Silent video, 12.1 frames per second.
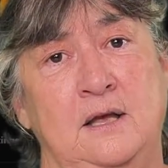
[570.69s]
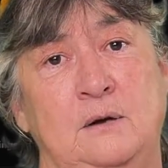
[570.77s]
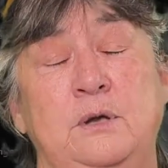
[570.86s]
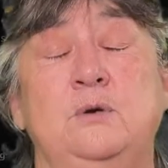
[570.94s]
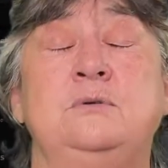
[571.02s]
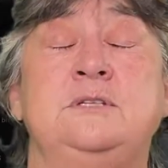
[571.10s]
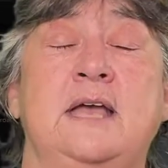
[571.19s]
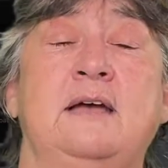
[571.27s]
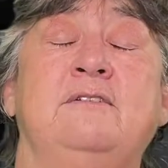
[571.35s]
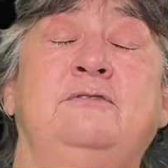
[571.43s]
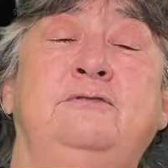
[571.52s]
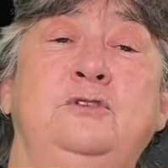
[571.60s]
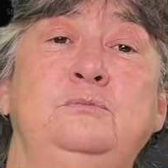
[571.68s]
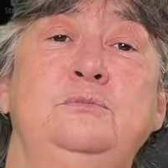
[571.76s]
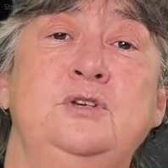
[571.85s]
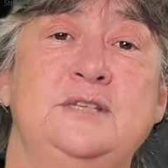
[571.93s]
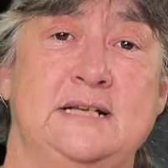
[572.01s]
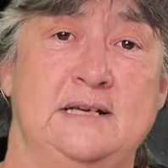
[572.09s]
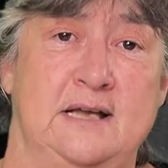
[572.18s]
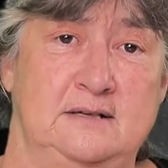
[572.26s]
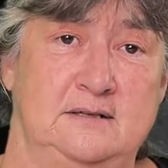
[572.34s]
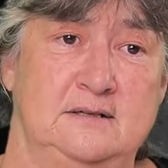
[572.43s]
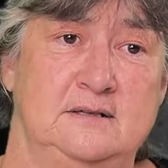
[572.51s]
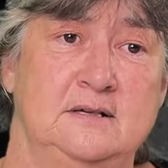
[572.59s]
We also have a full music
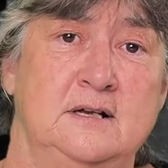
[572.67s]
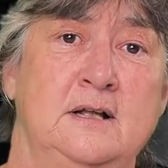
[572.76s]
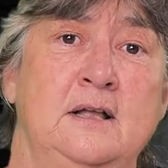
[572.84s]
license,